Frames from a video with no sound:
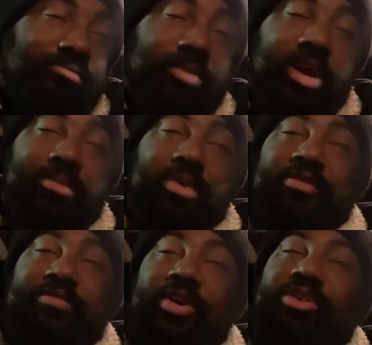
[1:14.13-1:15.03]
make
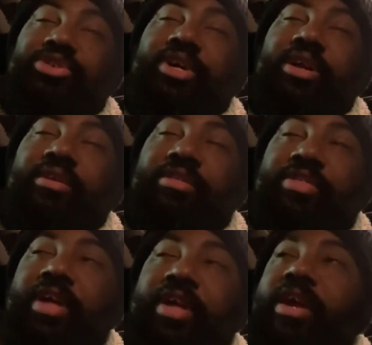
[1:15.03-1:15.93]
motherfuckers try to
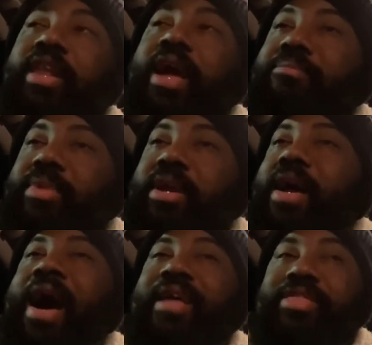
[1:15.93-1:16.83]
think like me.
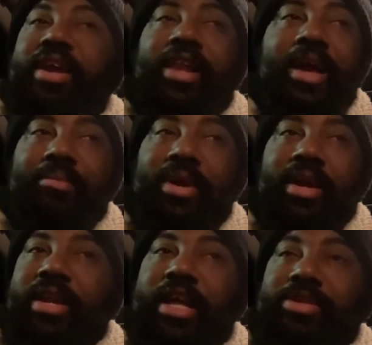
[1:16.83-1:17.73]
I think like
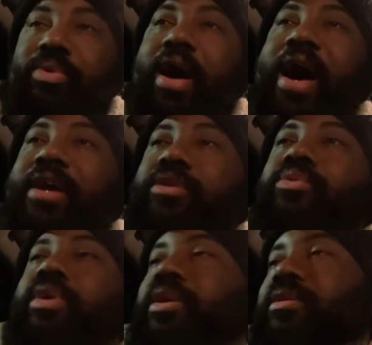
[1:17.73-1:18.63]
me, and that's why I
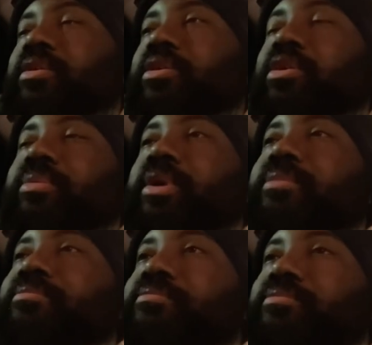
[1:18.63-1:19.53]
do it, you know what I
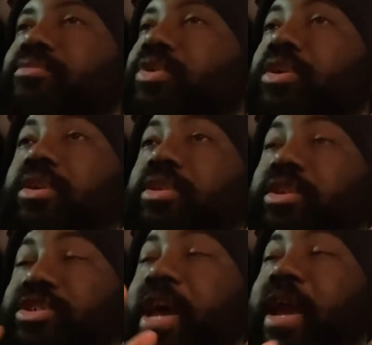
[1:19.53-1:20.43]
mean?
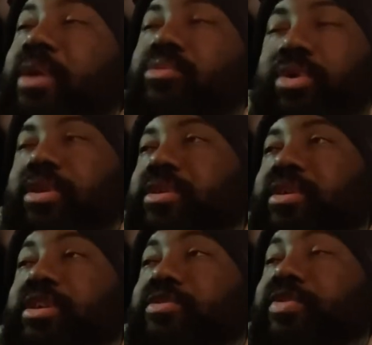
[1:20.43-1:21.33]
The second one
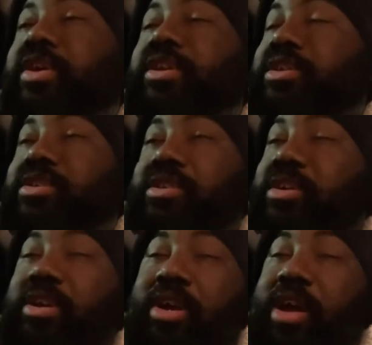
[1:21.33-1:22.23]
is fitness.
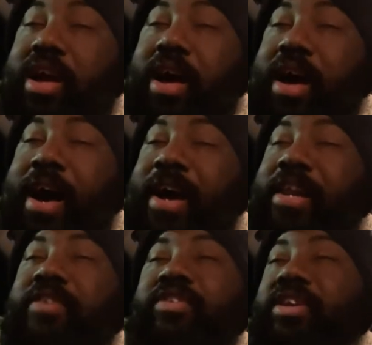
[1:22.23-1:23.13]
I
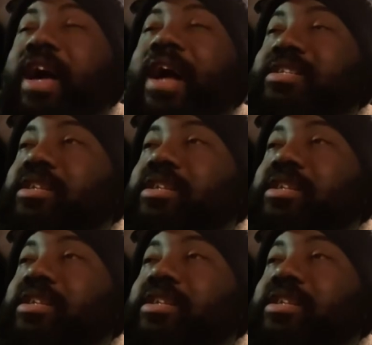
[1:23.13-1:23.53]
live and die to